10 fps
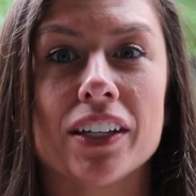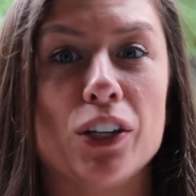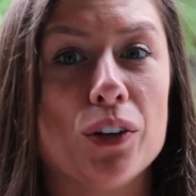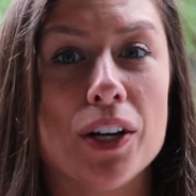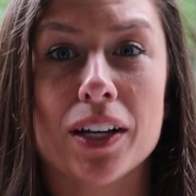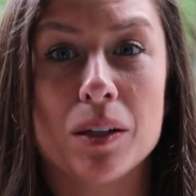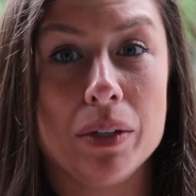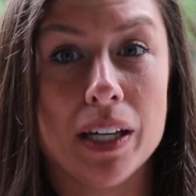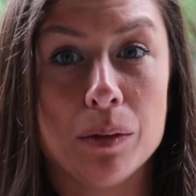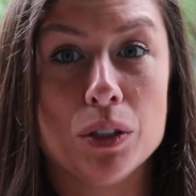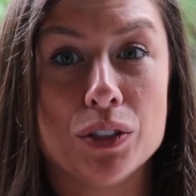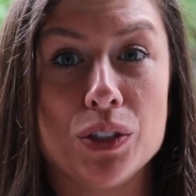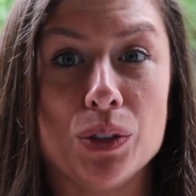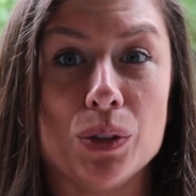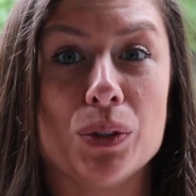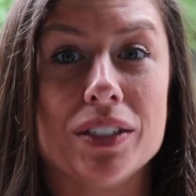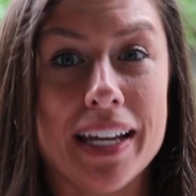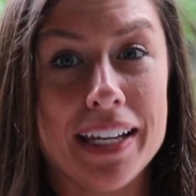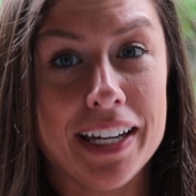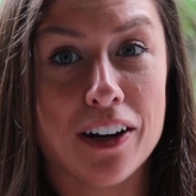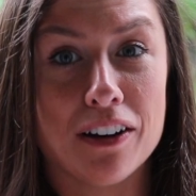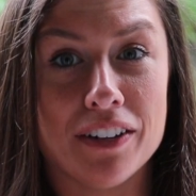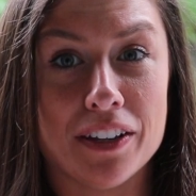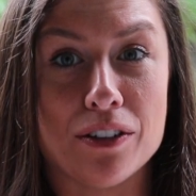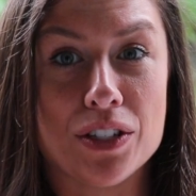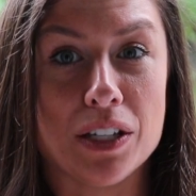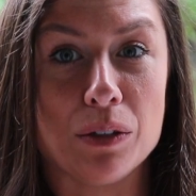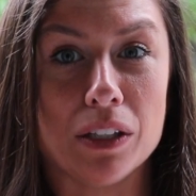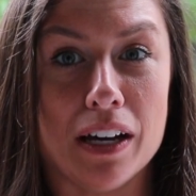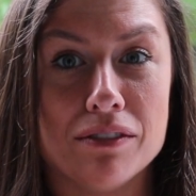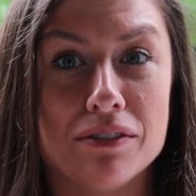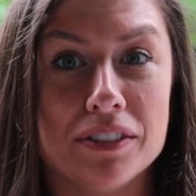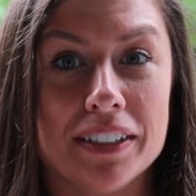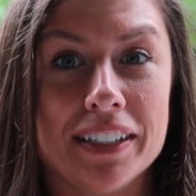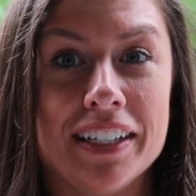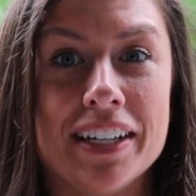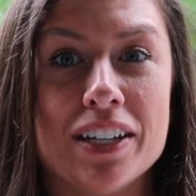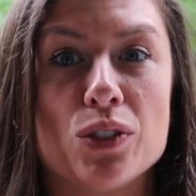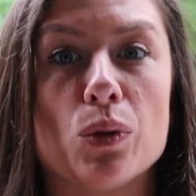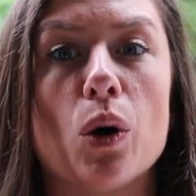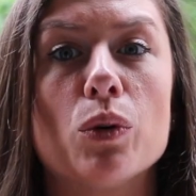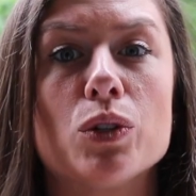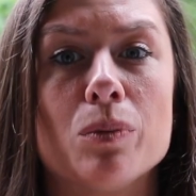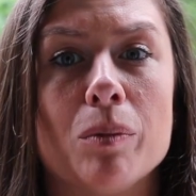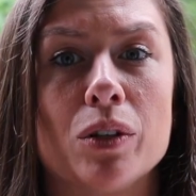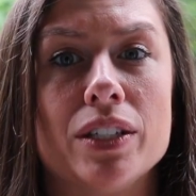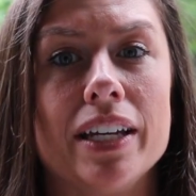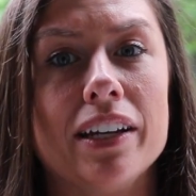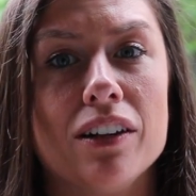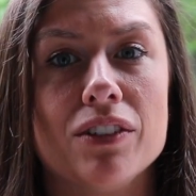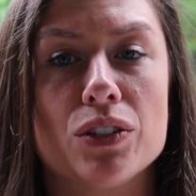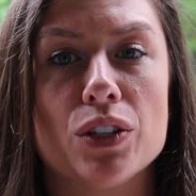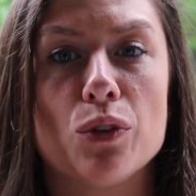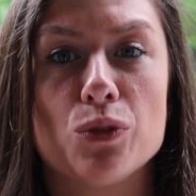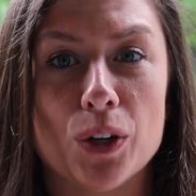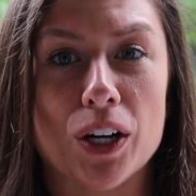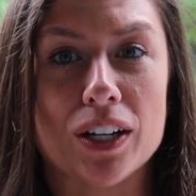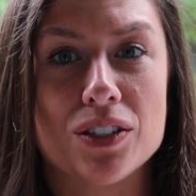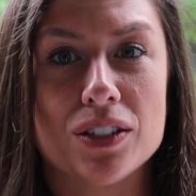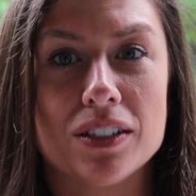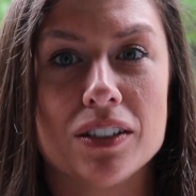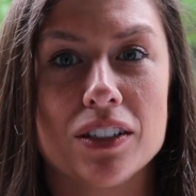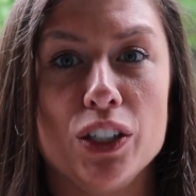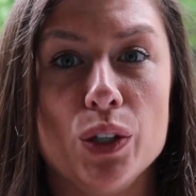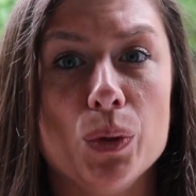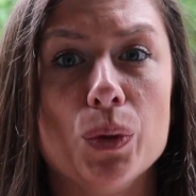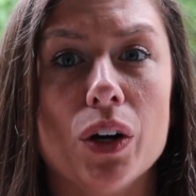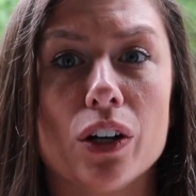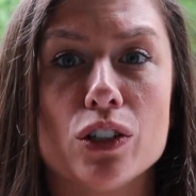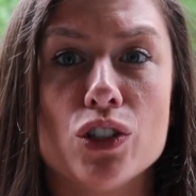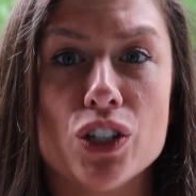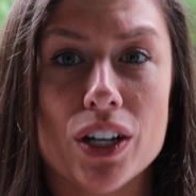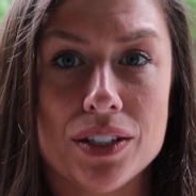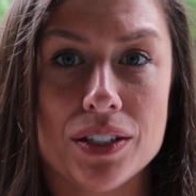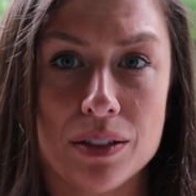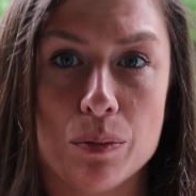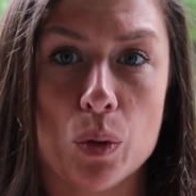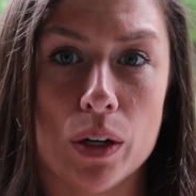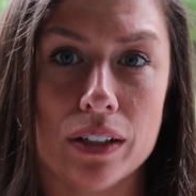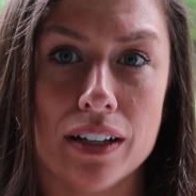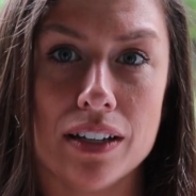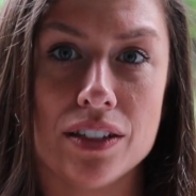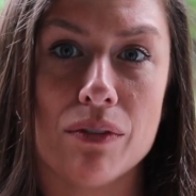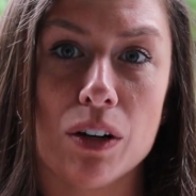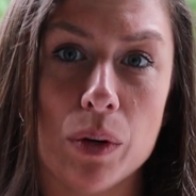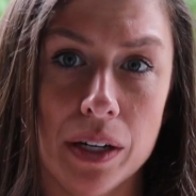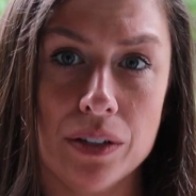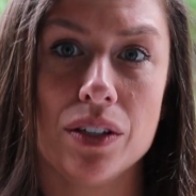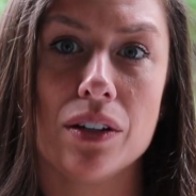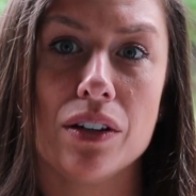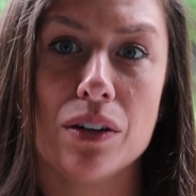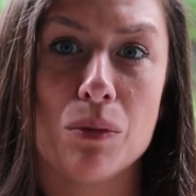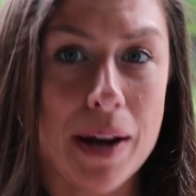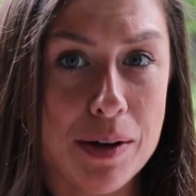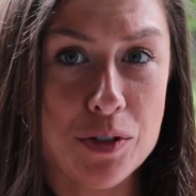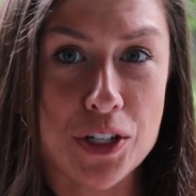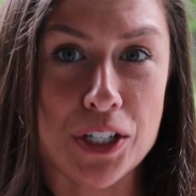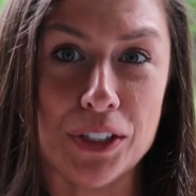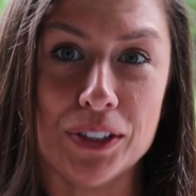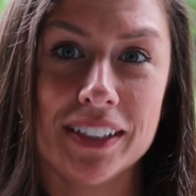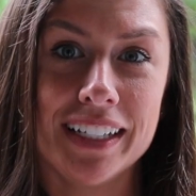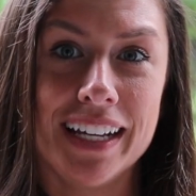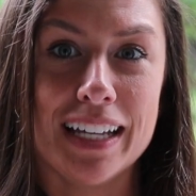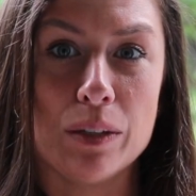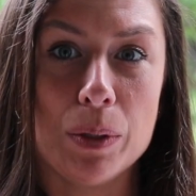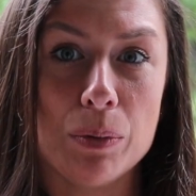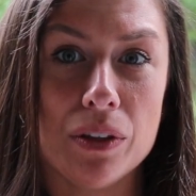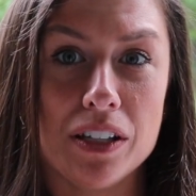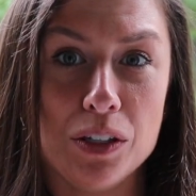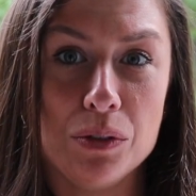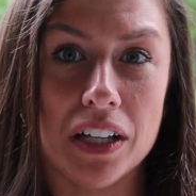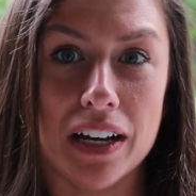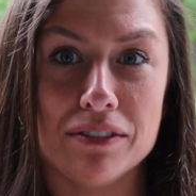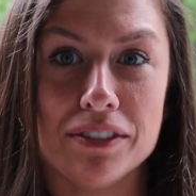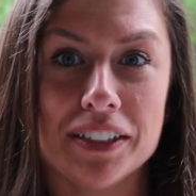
you're not going to be able to take care of others that you love. So always remember, take care of yourself first. You are just as important as everyone else around you and the people that you love.